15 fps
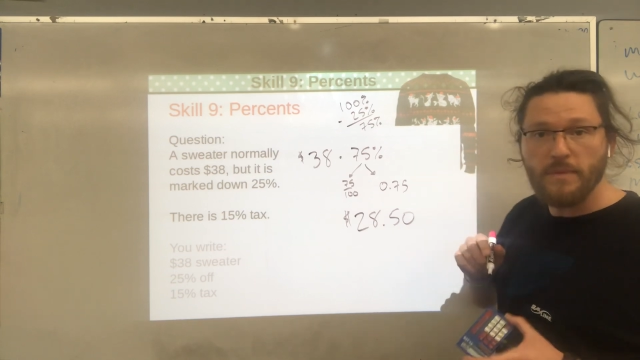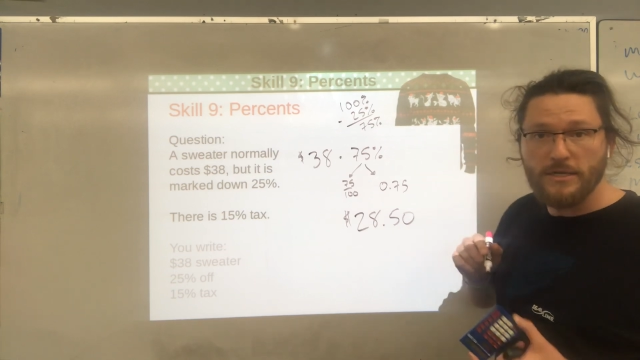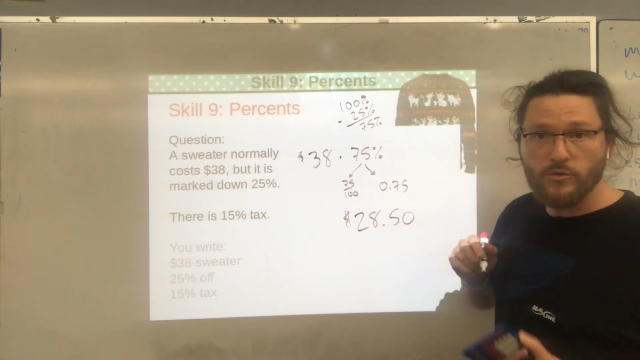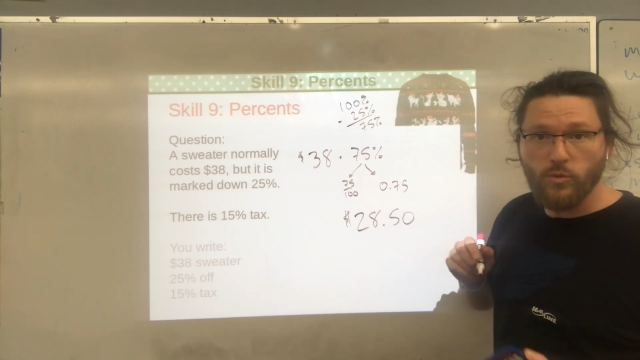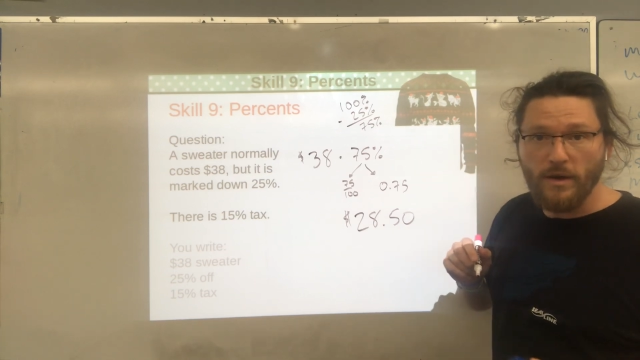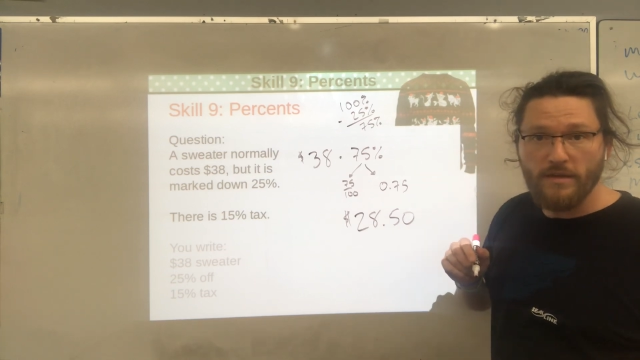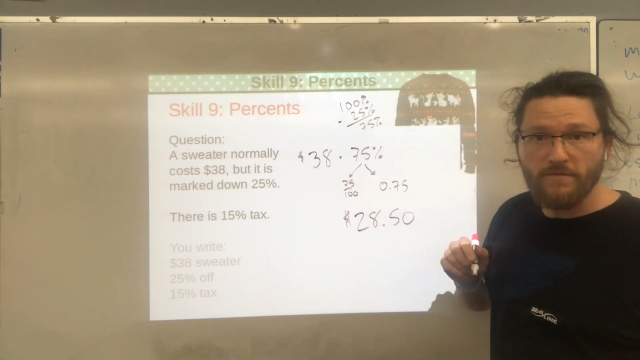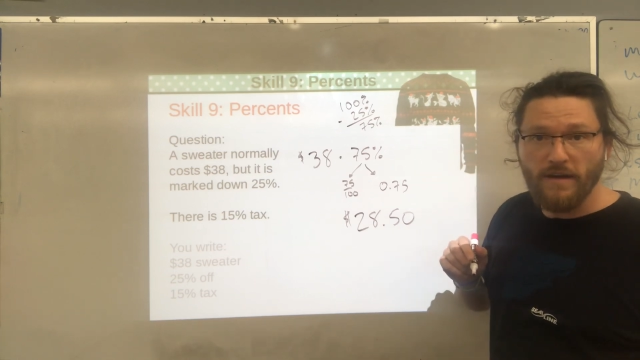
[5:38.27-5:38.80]
by
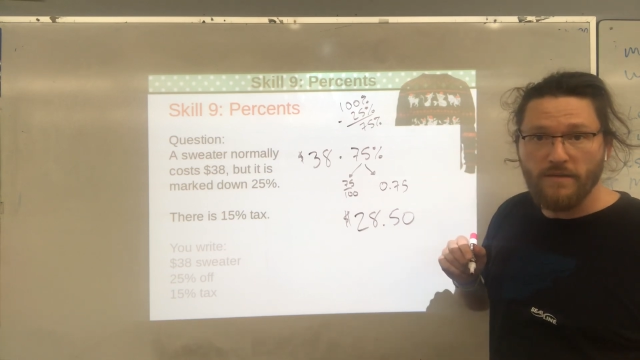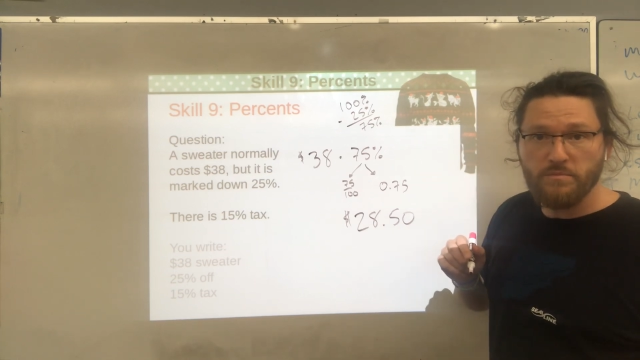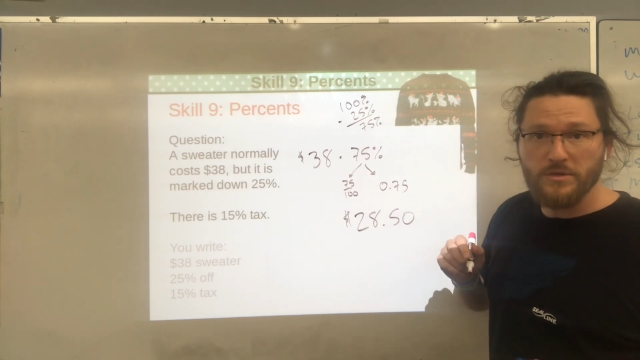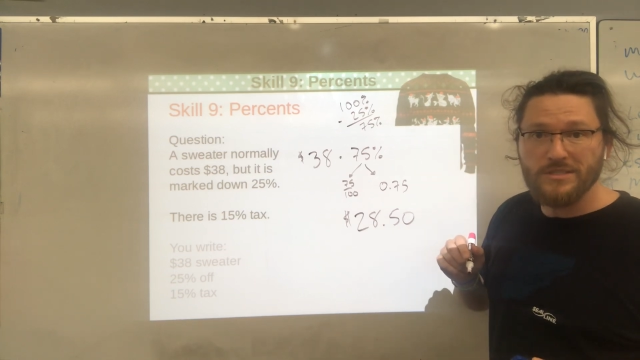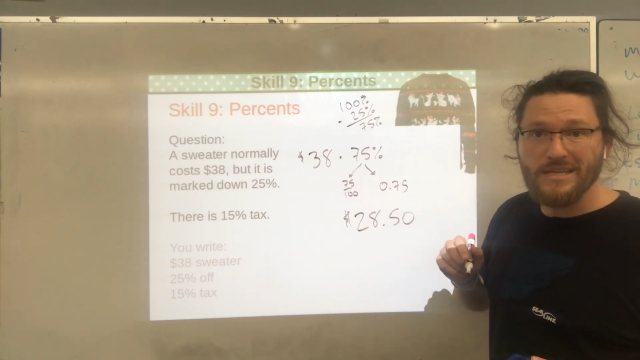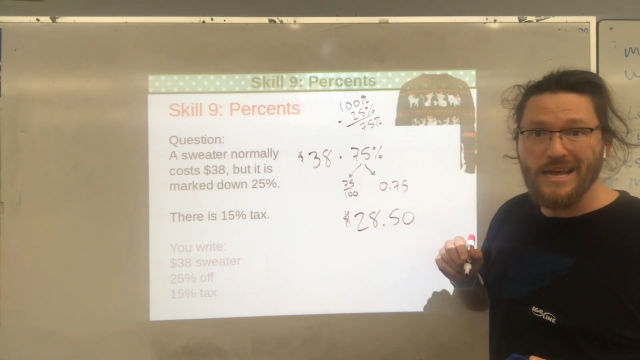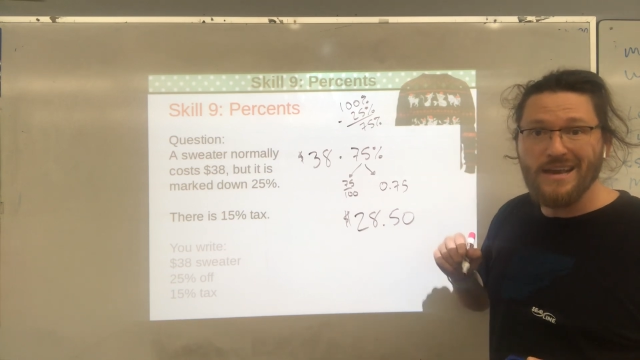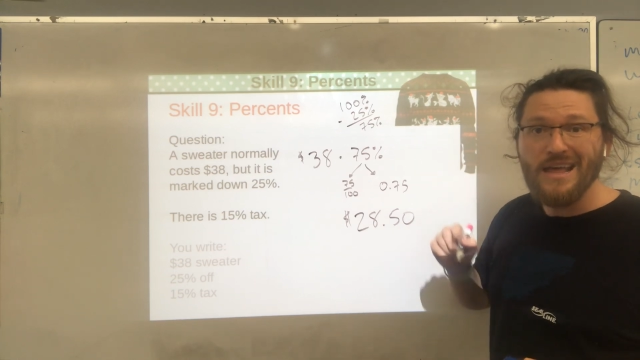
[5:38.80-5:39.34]

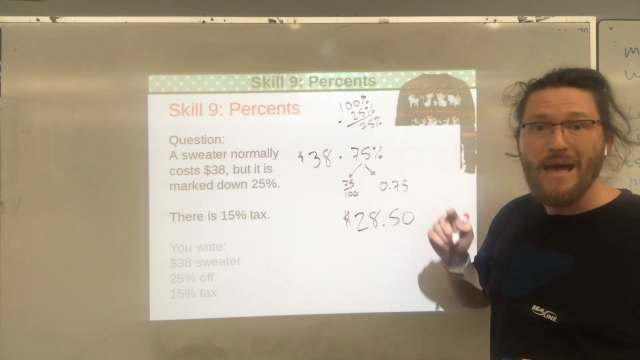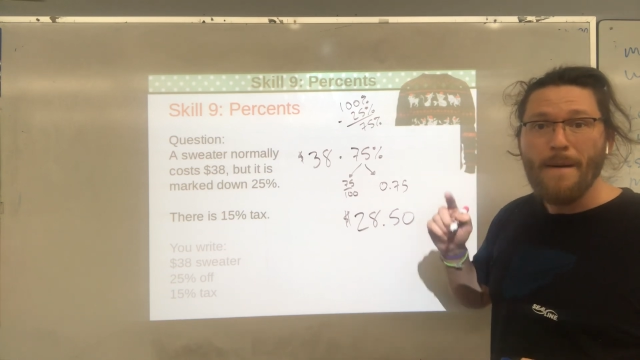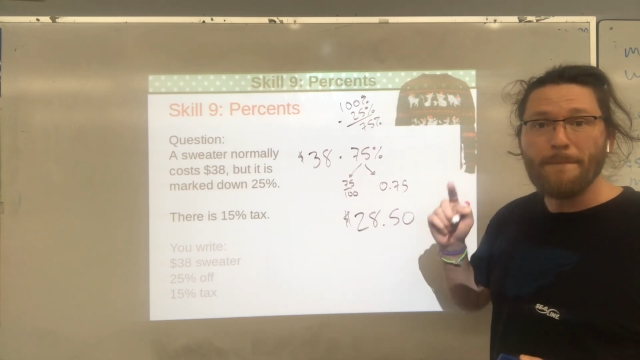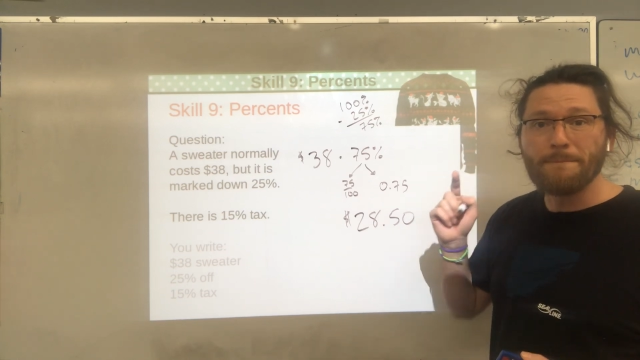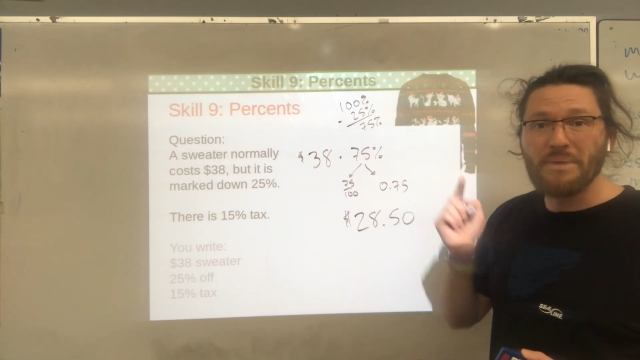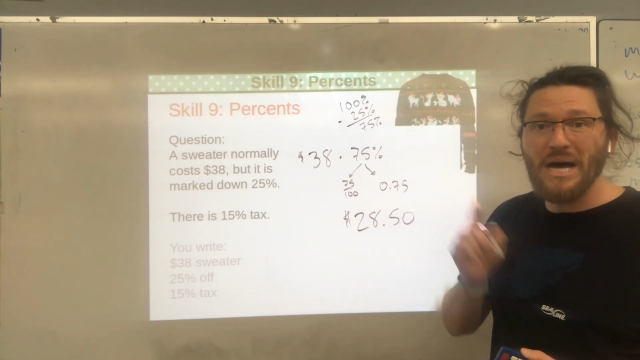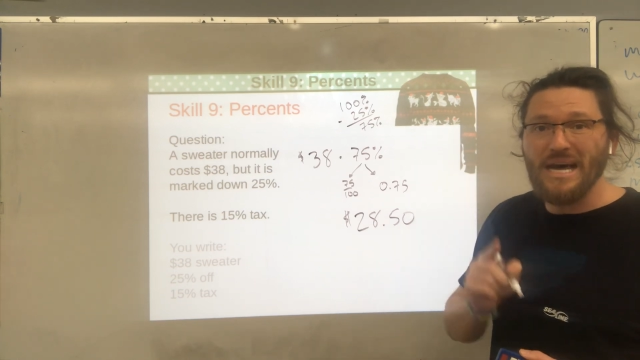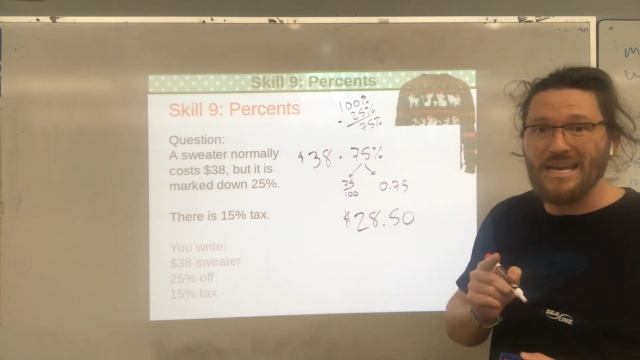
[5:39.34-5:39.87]
25%.
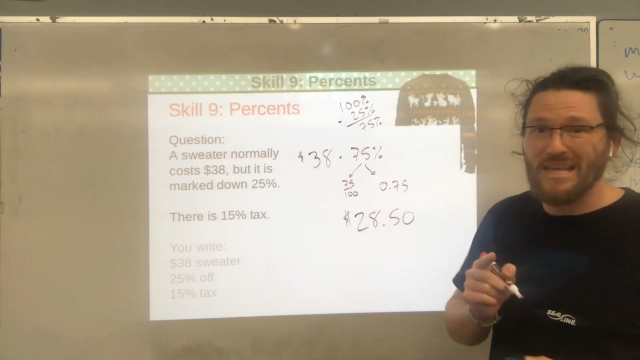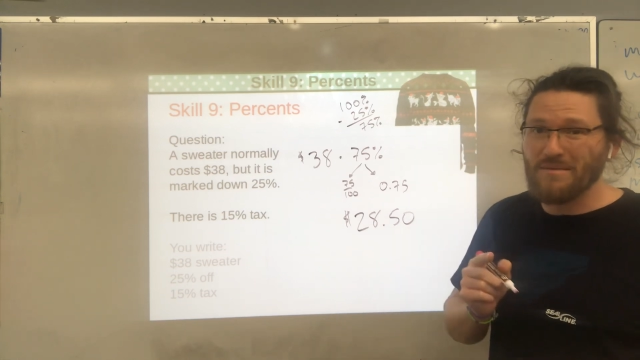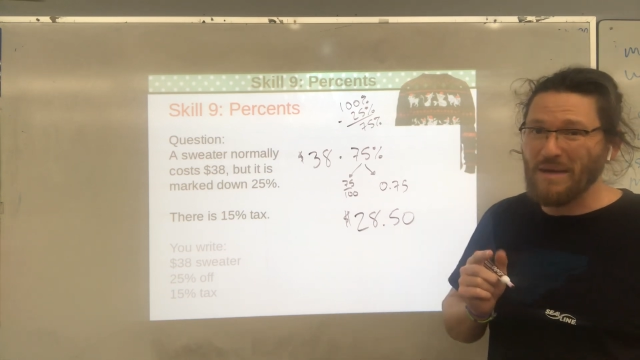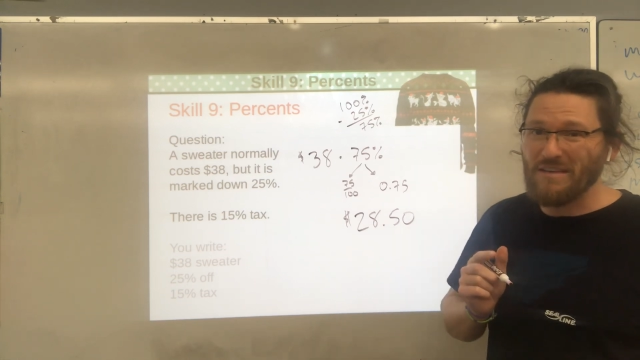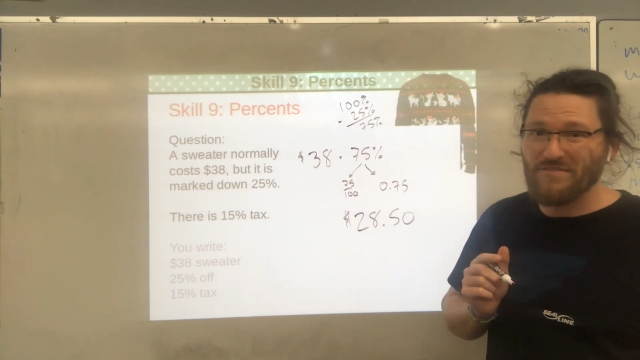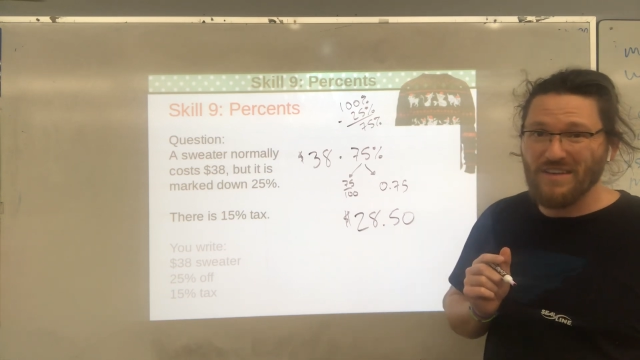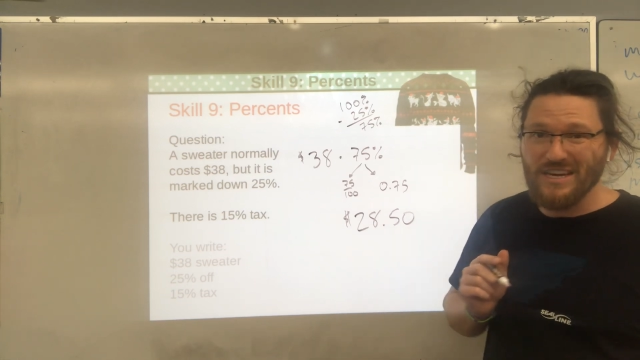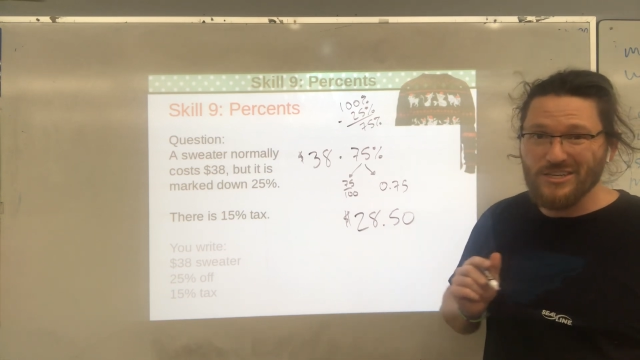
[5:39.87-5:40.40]
But am
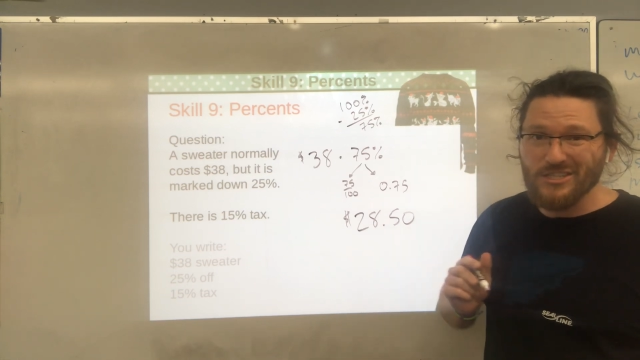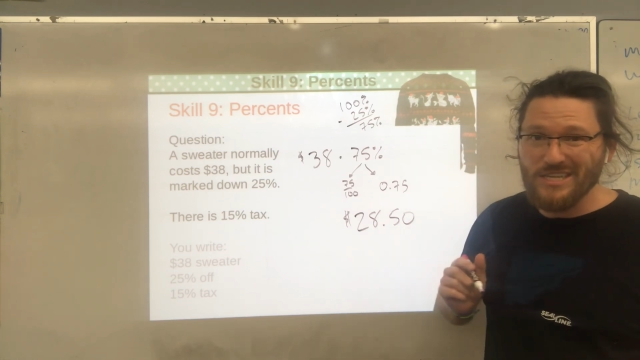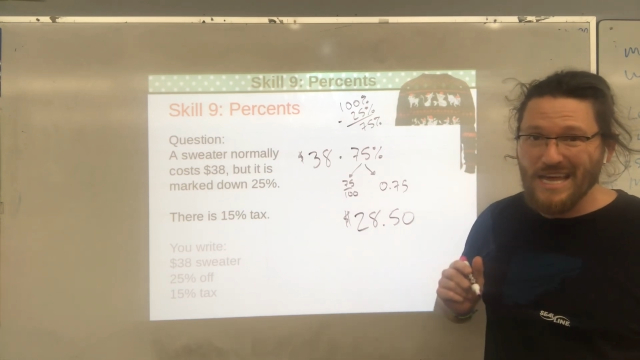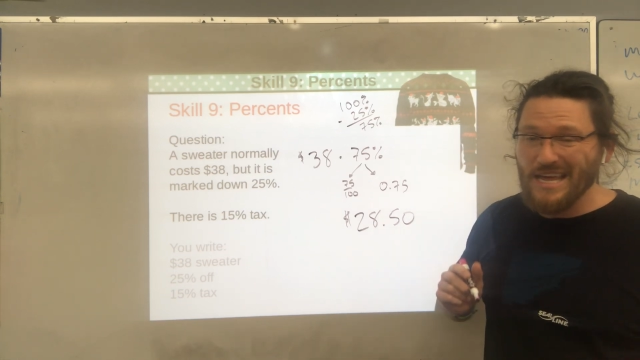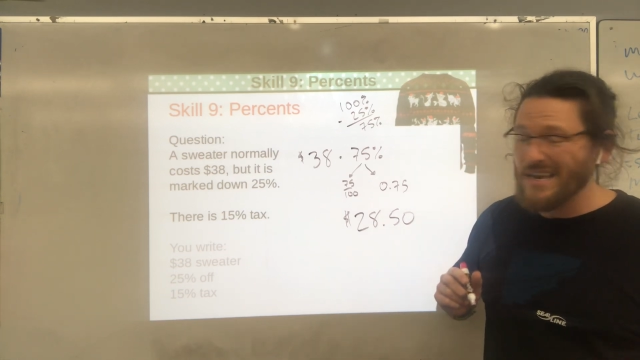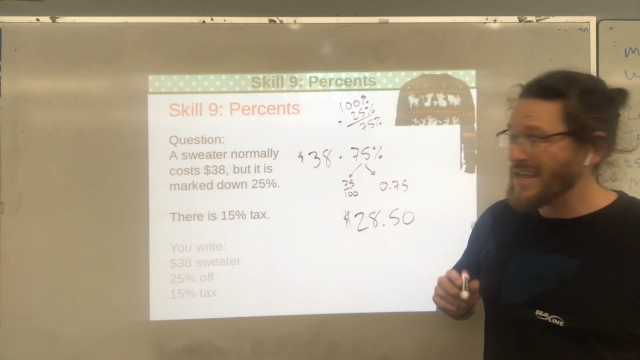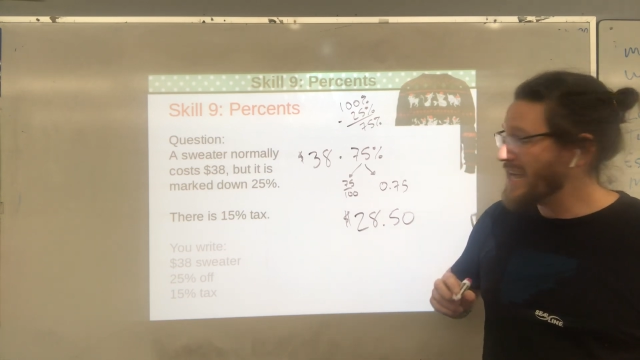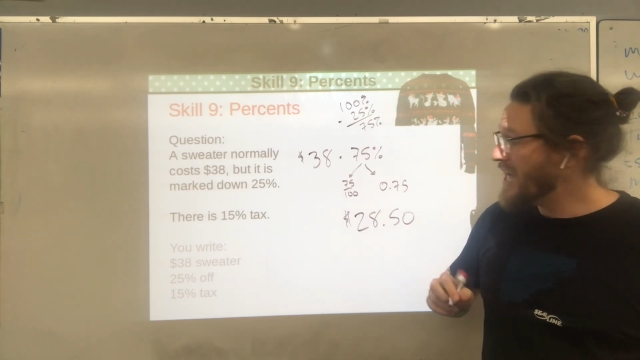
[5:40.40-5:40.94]
I finished
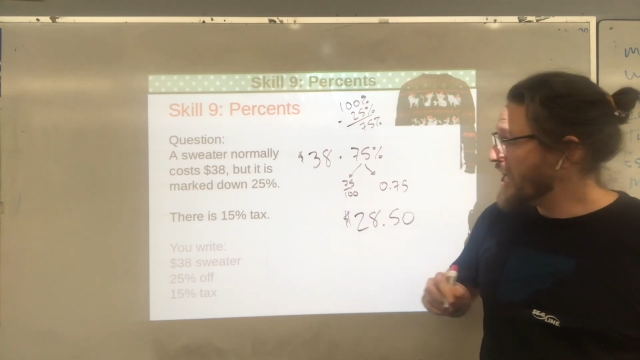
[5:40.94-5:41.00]
yet?